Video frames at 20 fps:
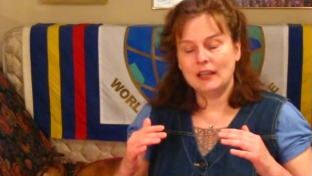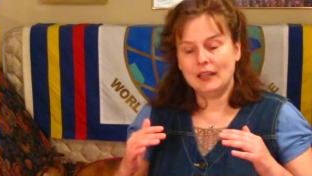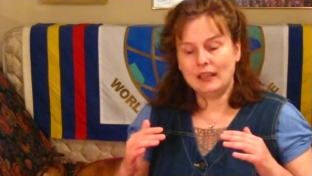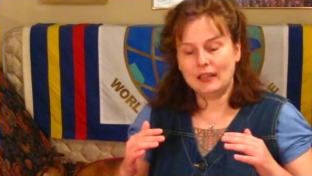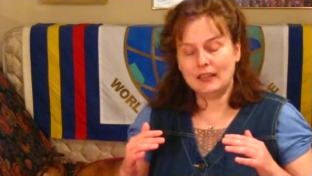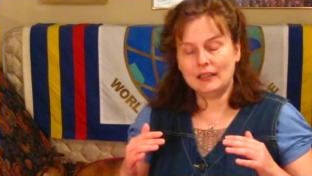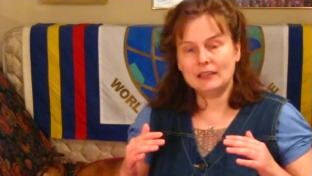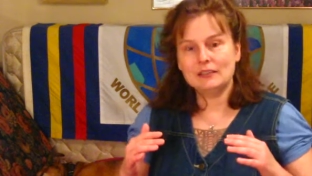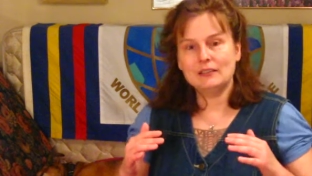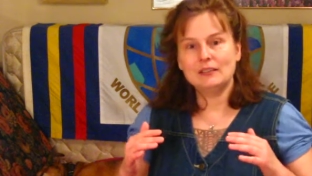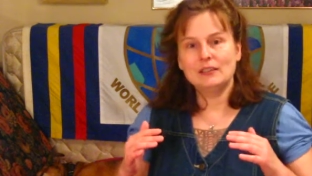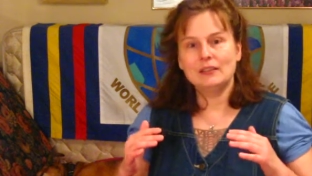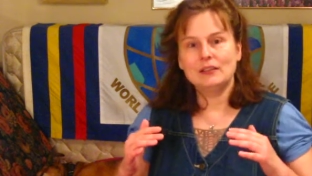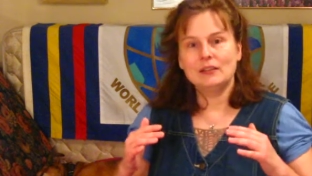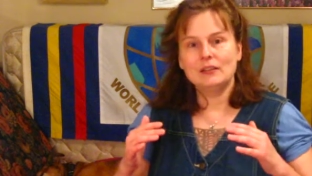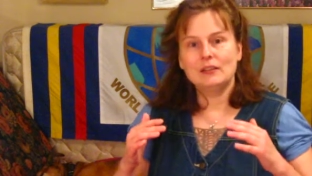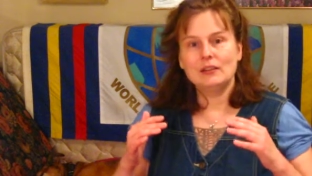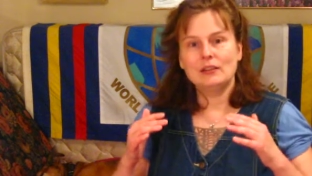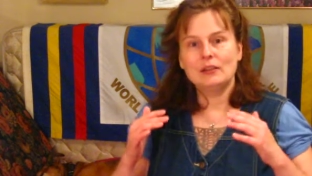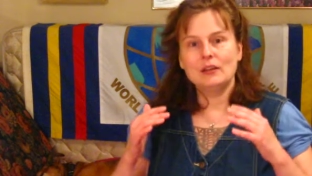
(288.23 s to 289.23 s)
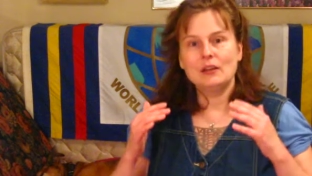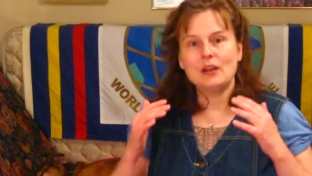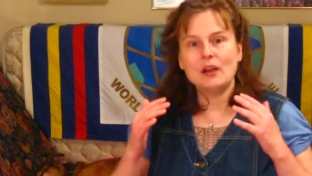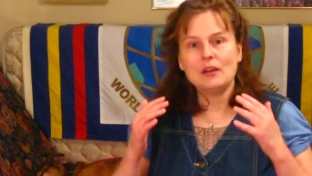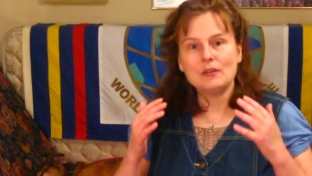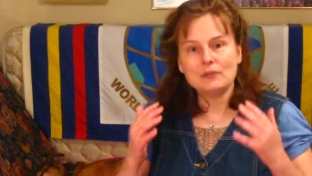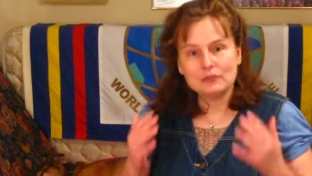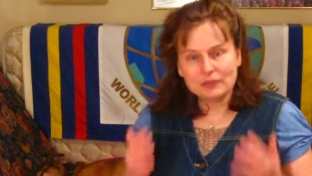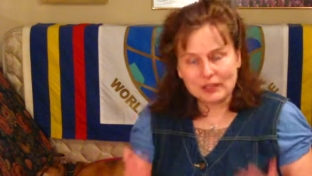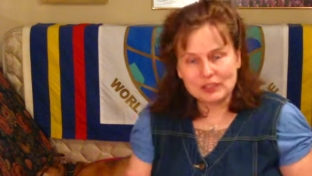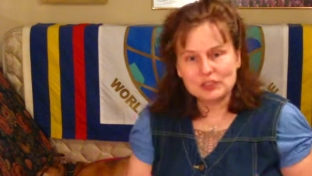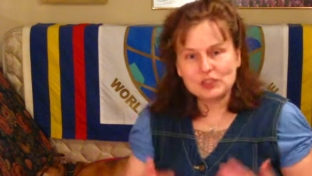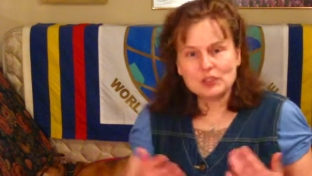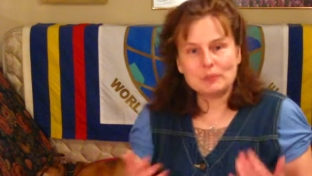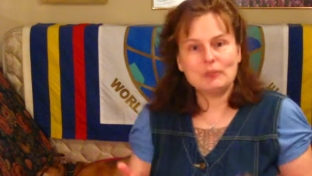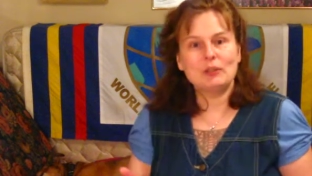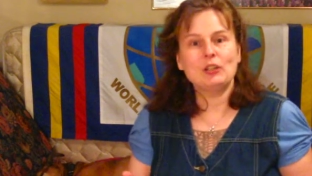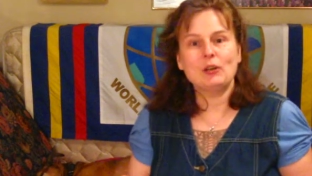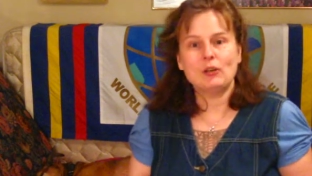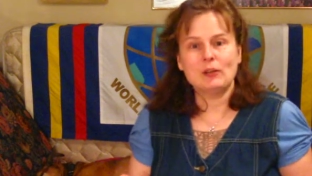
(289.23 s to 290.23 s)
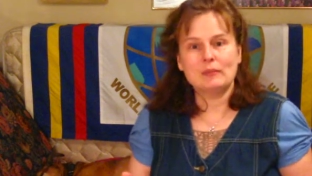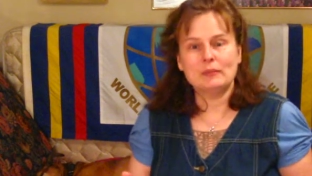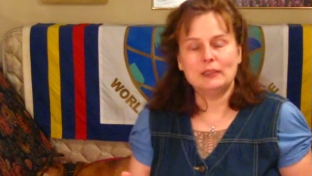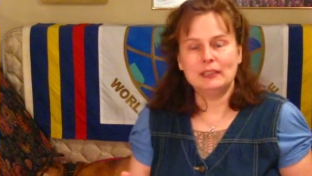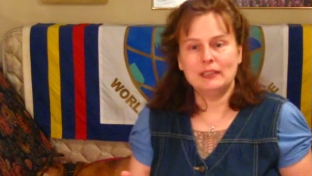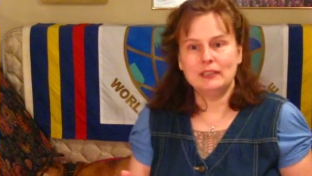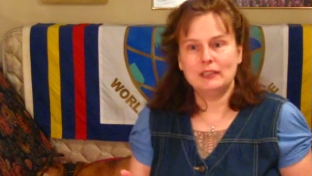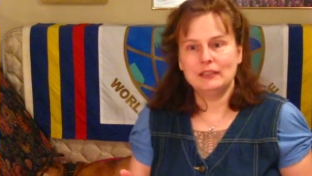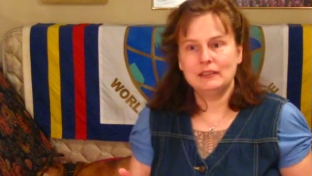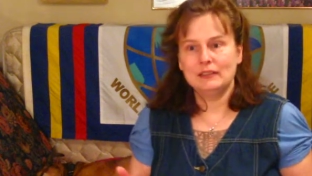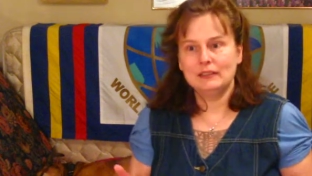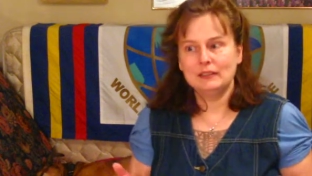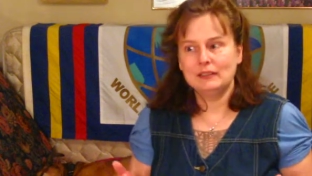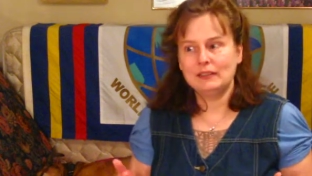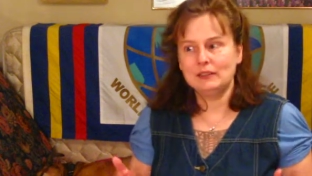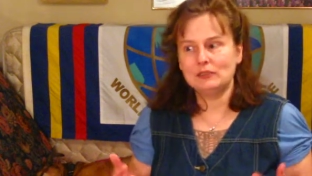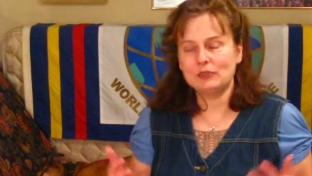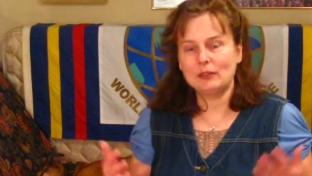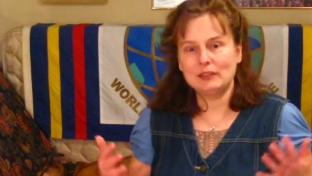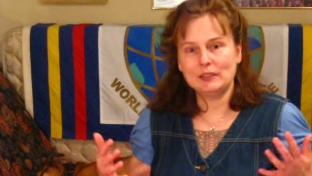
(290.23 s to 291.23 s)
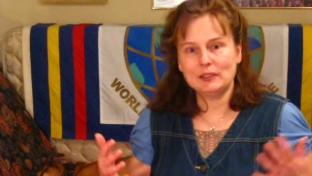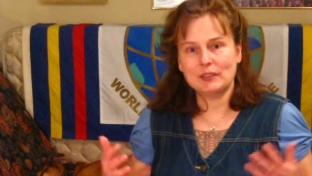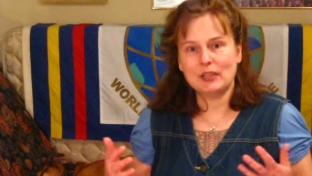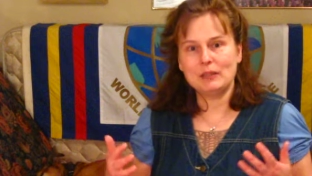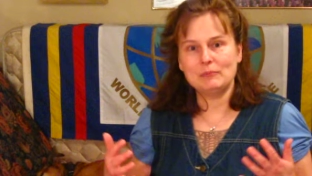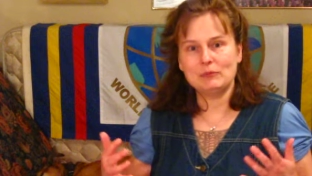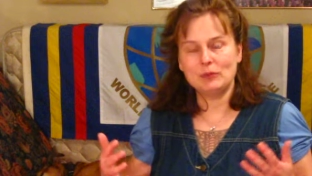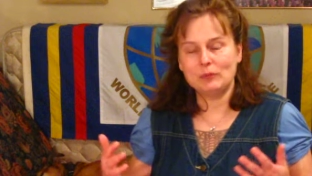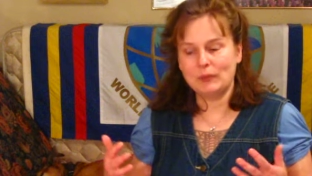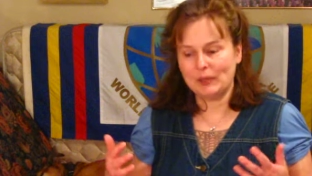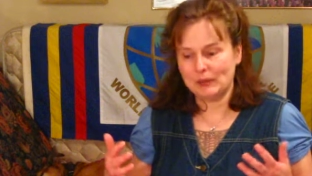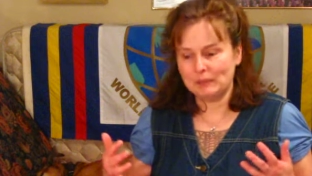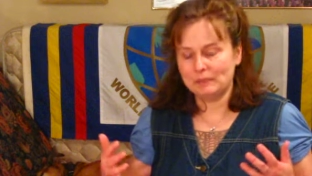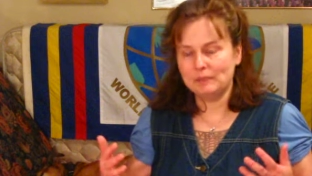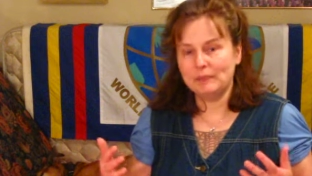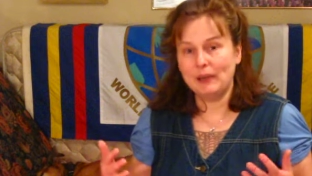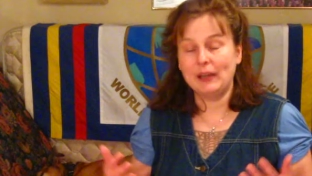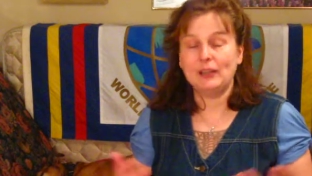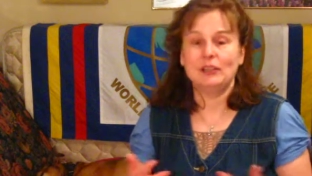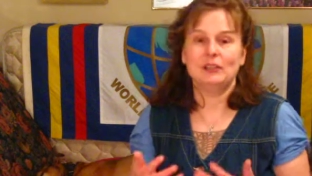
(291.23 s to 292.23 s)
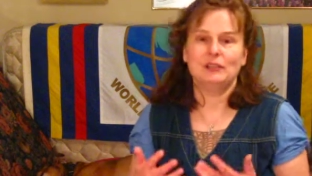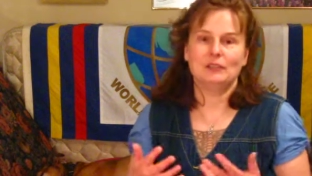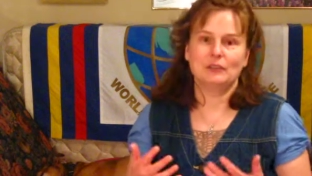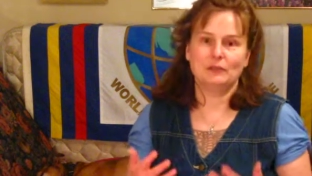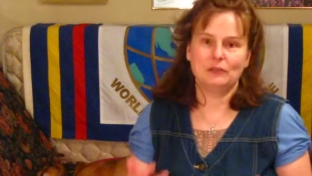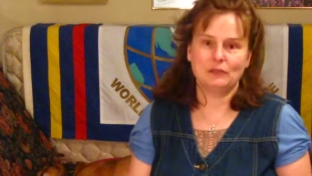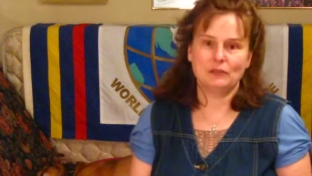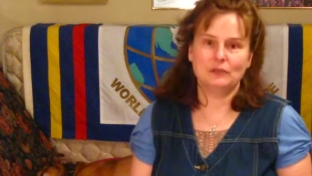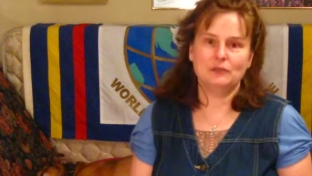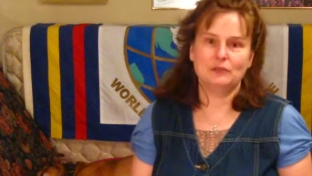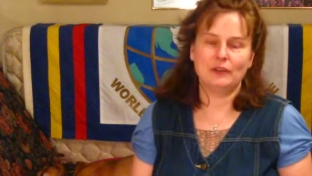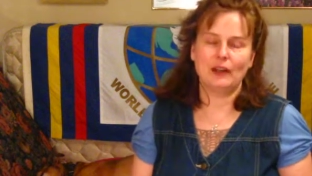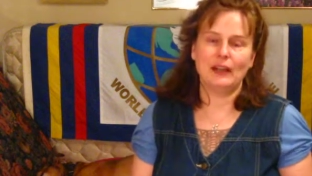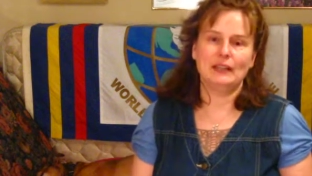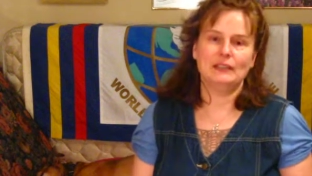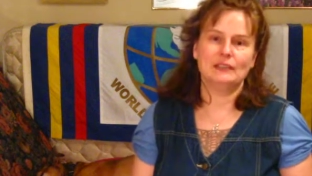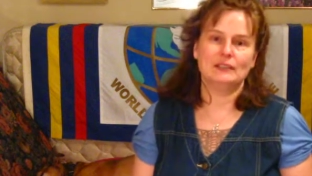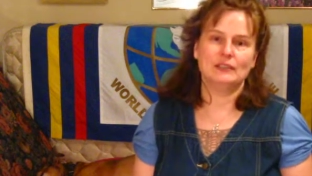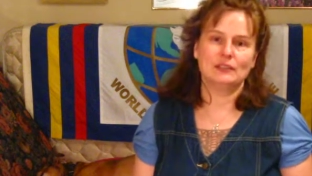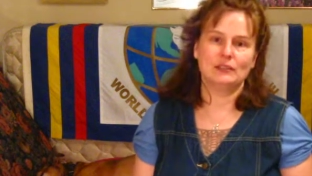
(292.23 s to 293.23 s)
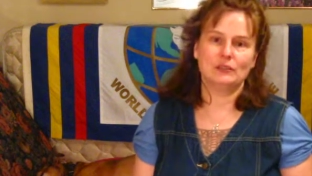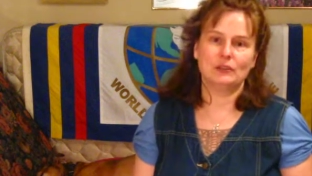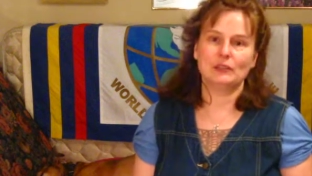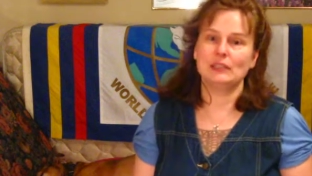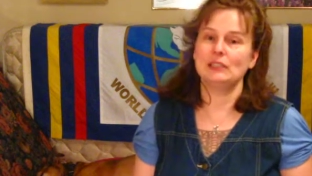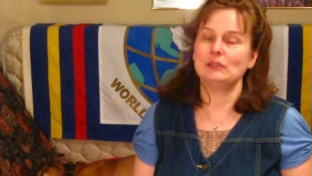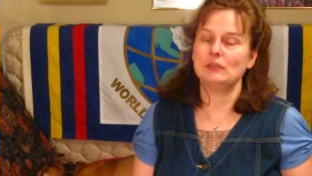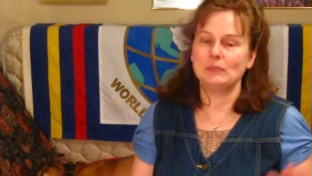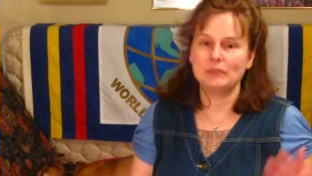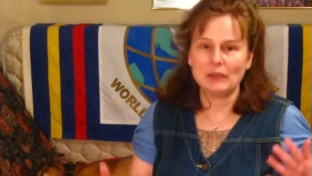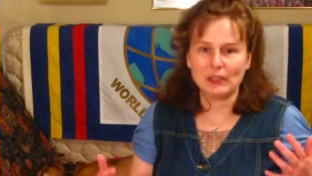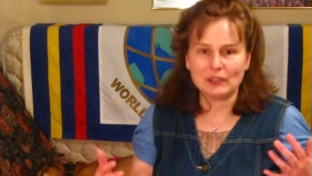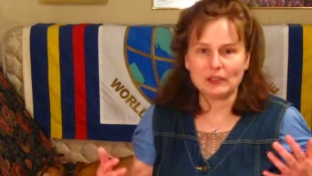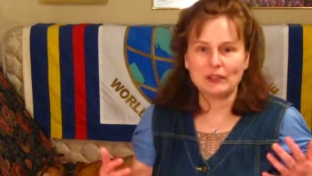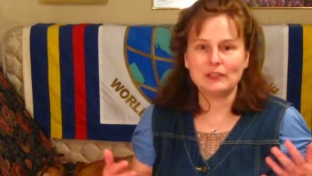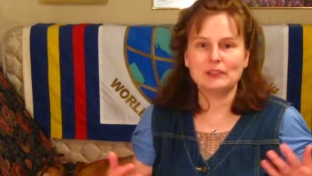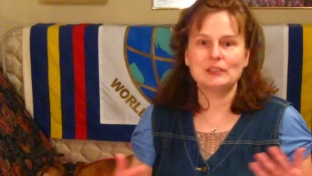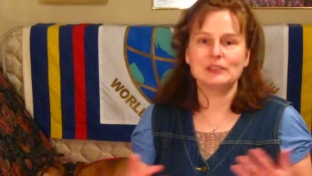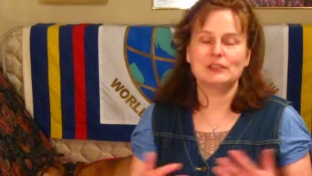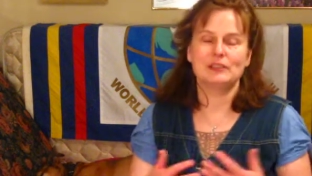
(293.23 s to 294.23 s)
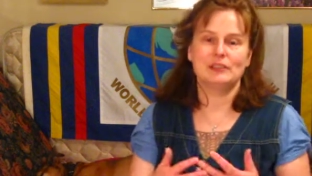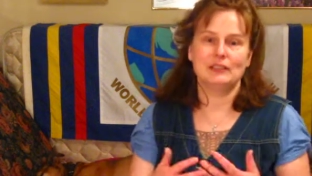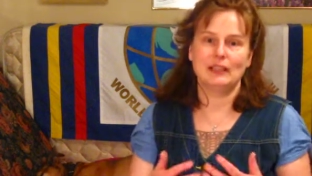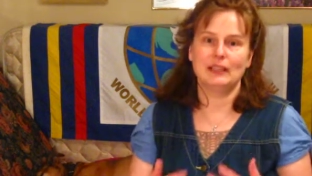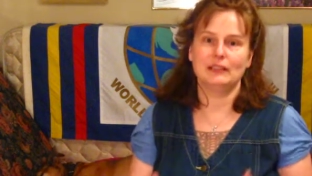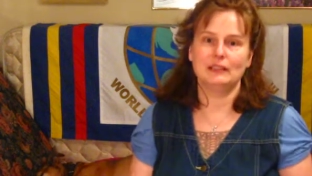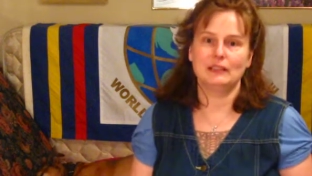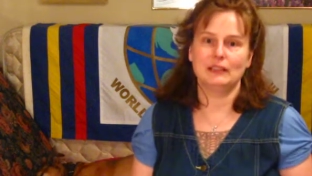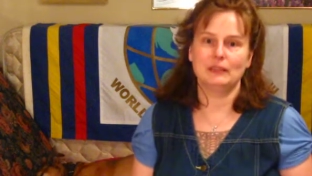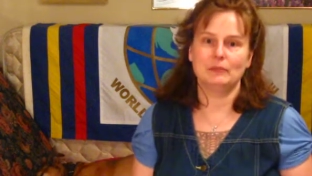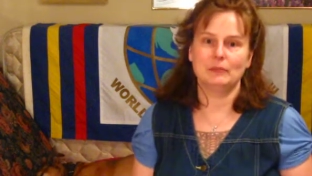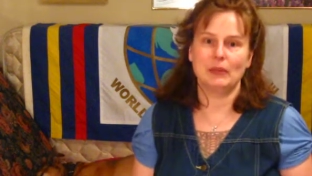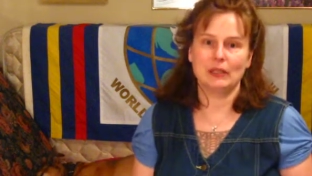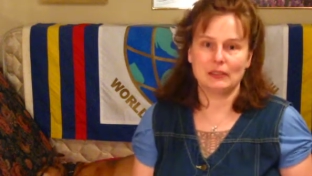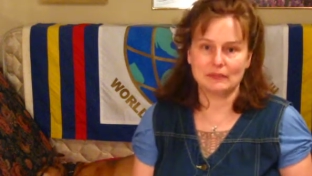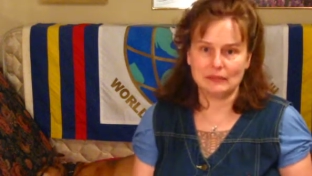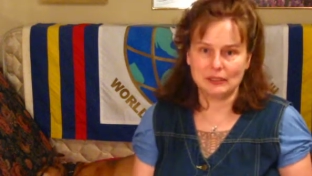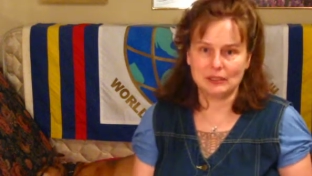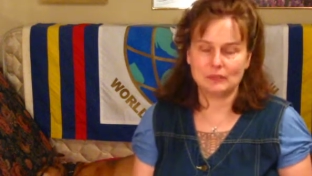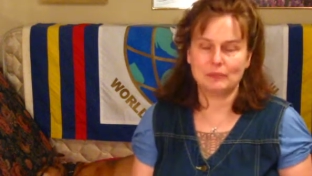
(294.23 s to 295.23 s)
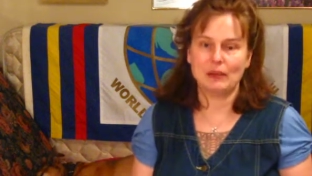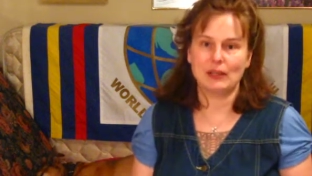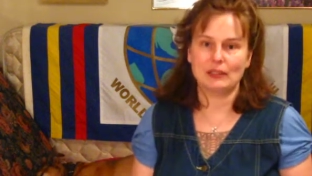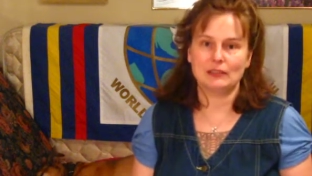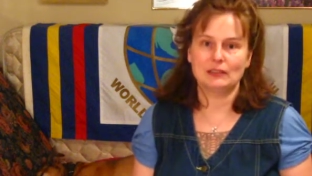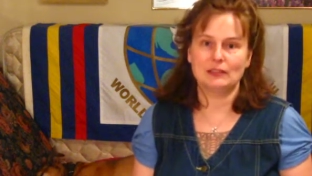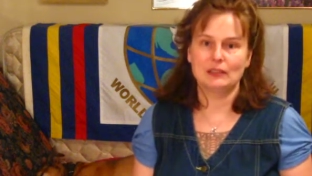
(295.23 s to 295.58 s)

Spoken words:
And friendship and harmony. You try to come away better friends, or at least with better understanding, better respect